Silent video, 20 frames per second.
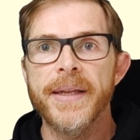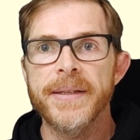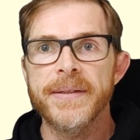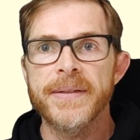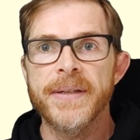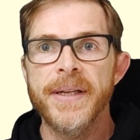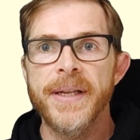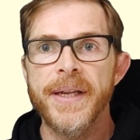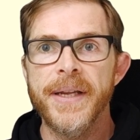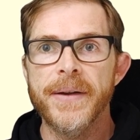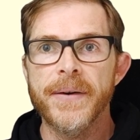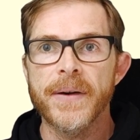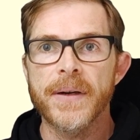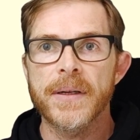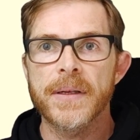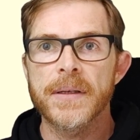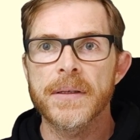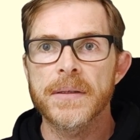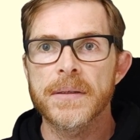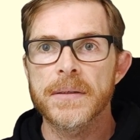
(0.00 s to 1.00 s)
it's here,
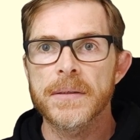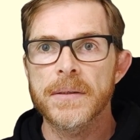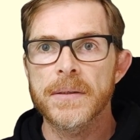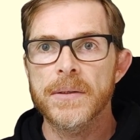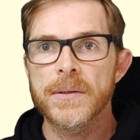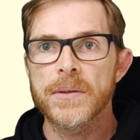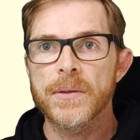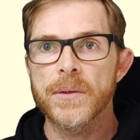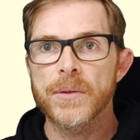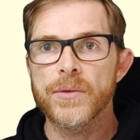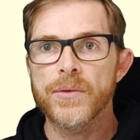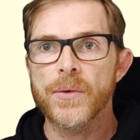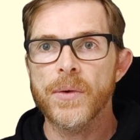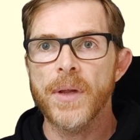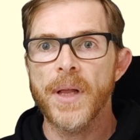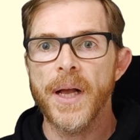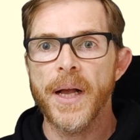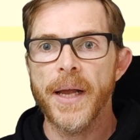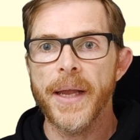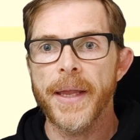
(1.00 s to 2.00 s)

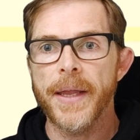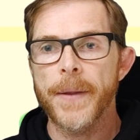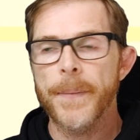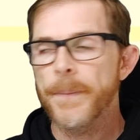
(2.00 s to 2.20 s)
Ctrl+I.